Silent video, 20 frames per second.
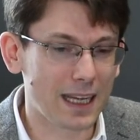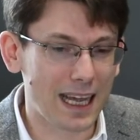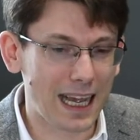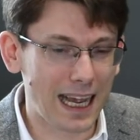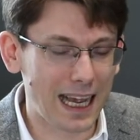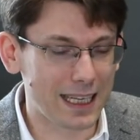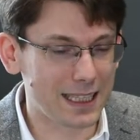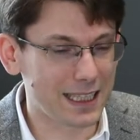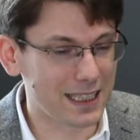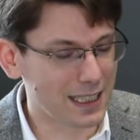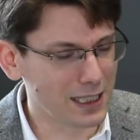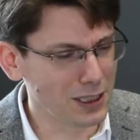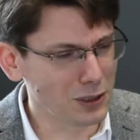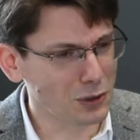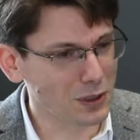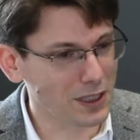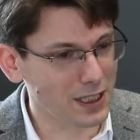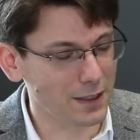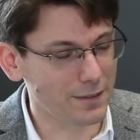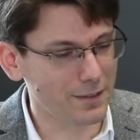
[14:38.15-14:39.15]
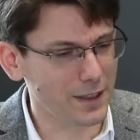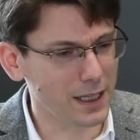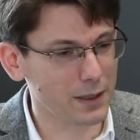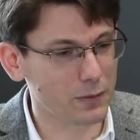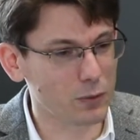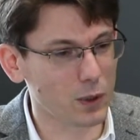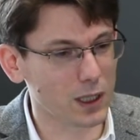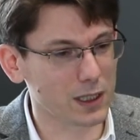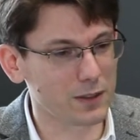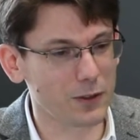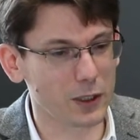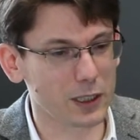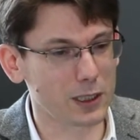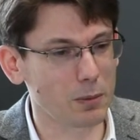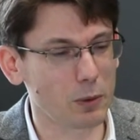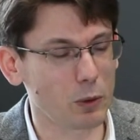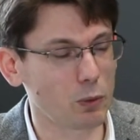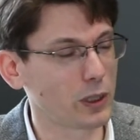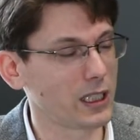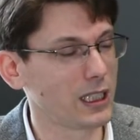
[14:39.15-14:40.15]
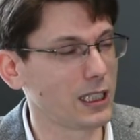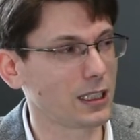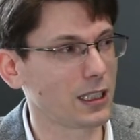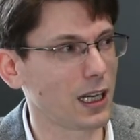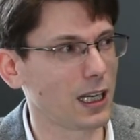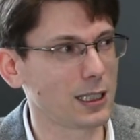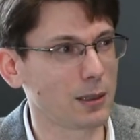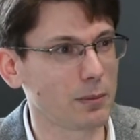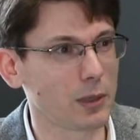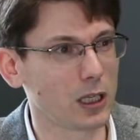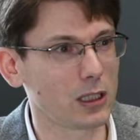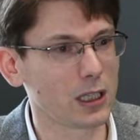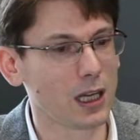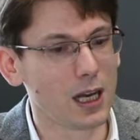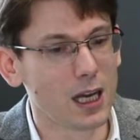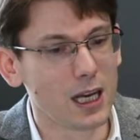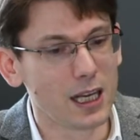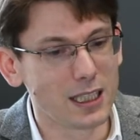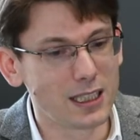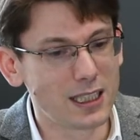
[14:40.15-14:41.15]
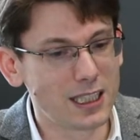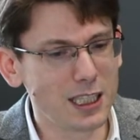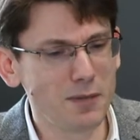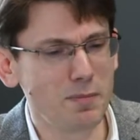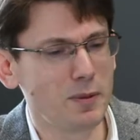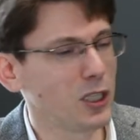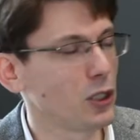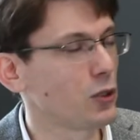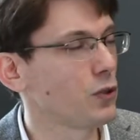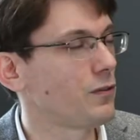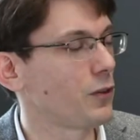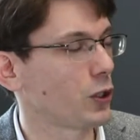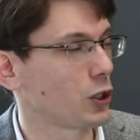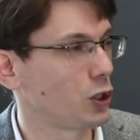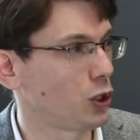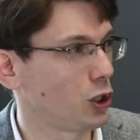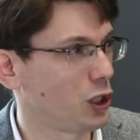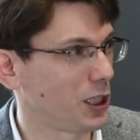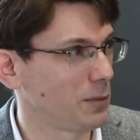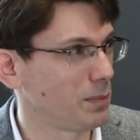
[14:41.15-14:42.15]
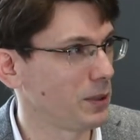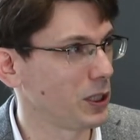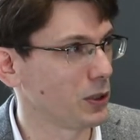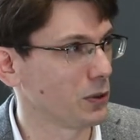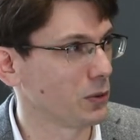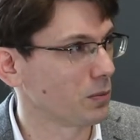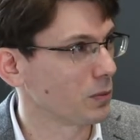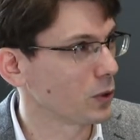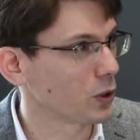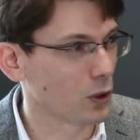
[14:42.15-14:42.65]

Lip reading: And the interesting thing was, for example, we discussed about CPU versus GPU.